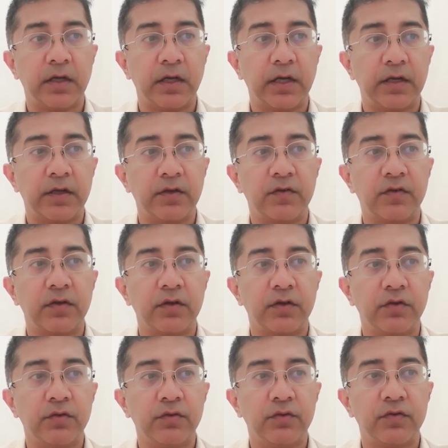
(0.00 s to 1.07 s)
It is
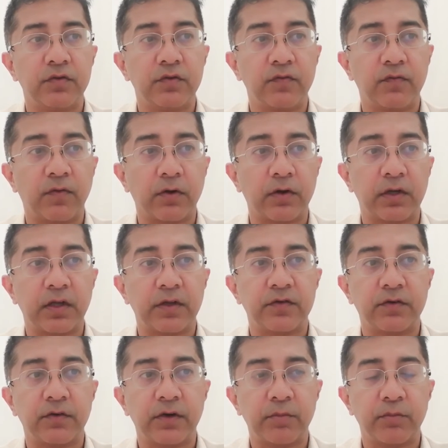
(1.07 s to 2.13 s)
used for
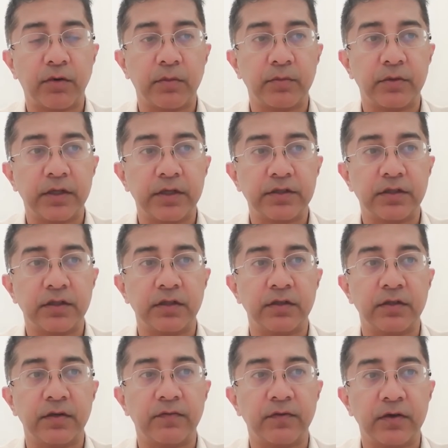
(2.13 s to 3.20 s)
clustering population in
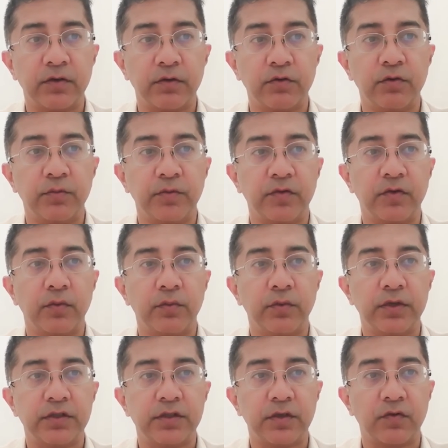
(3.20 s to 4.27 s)
different groups,
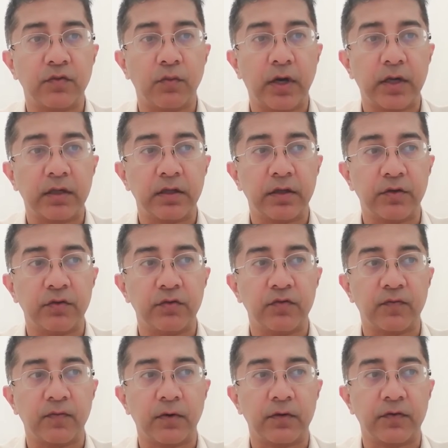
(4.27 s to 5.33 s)
which is widely used
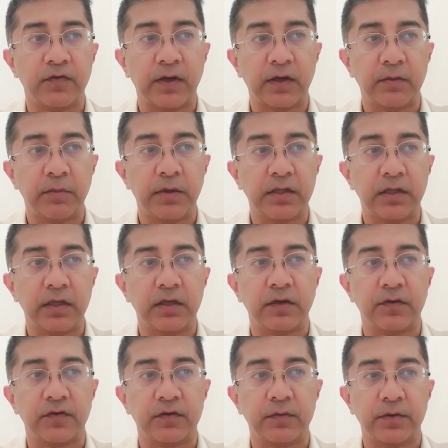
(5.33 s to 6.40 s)
for segmenting
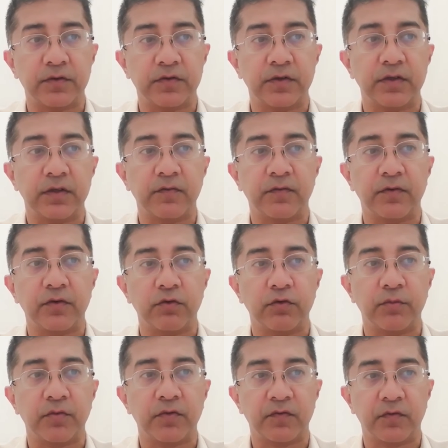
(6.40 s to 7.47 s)
customers in different
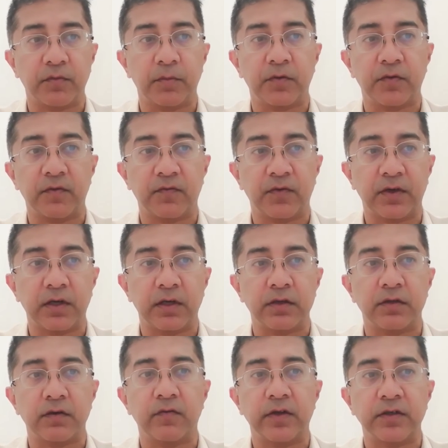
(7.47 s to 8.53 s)
groups of specific
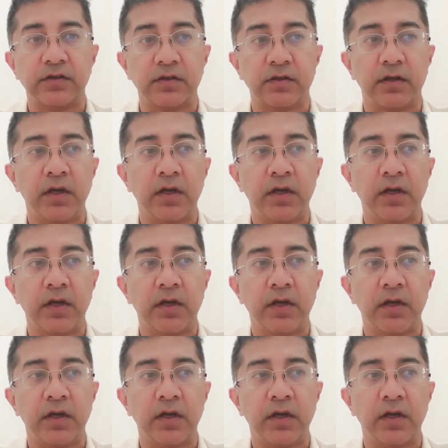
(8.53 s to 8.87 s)
intervention.